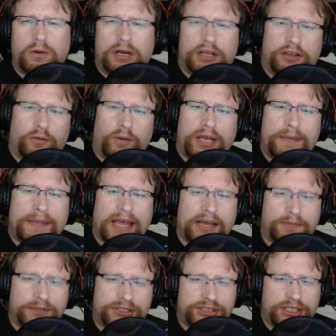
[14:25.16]
Well, the
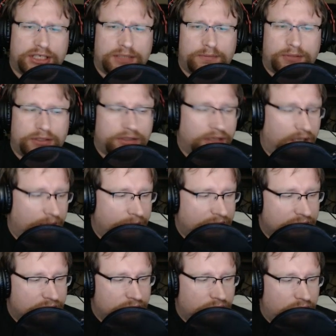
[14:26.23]
Wayback Machine, but I
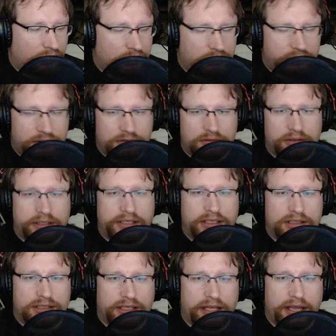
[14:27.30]
mean, there are
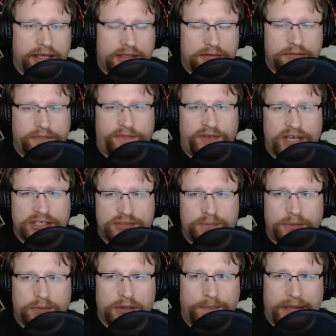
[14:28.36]
literally like
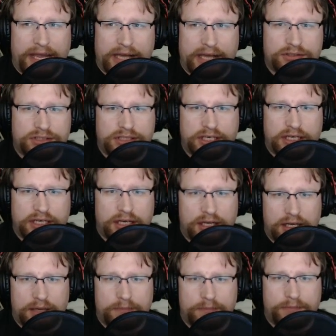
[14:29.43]
Facebook back shit
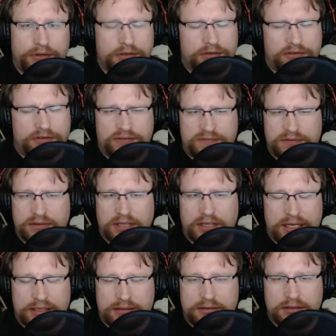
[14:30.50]
up. There's
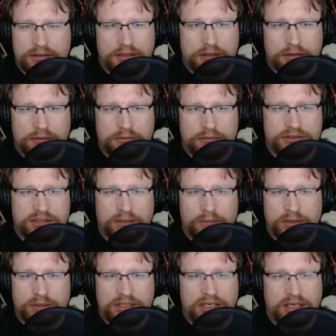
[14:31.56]
like,
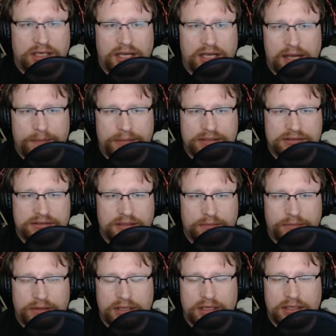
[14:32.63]
someone can copy
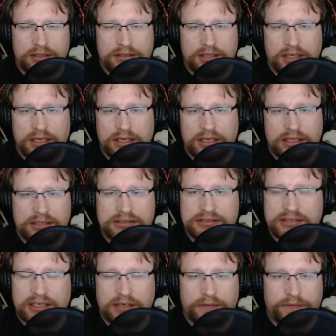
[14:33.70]
something.
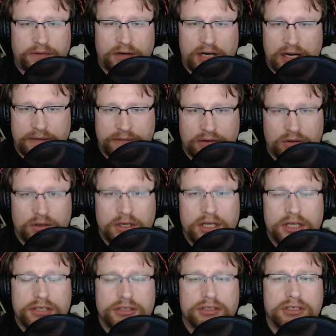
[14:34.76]
It's there forever.
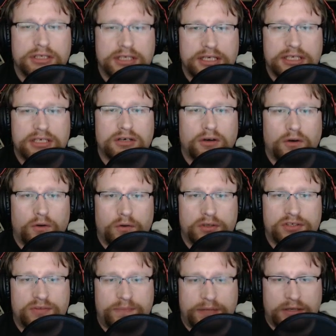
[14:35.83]
You need to
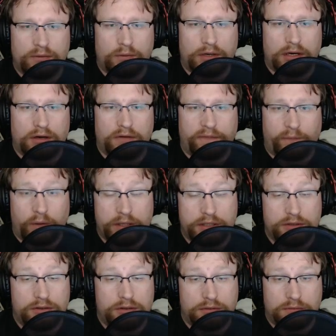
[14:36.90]
always be aware of
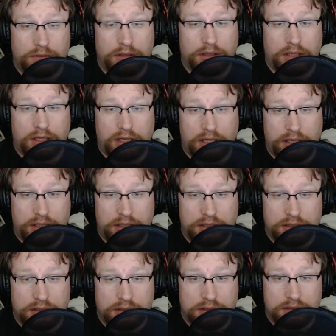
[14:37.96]
what you do online
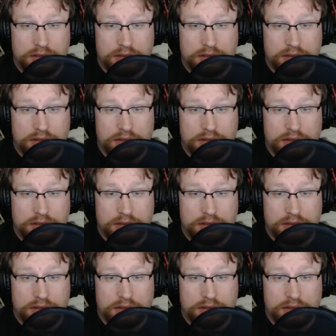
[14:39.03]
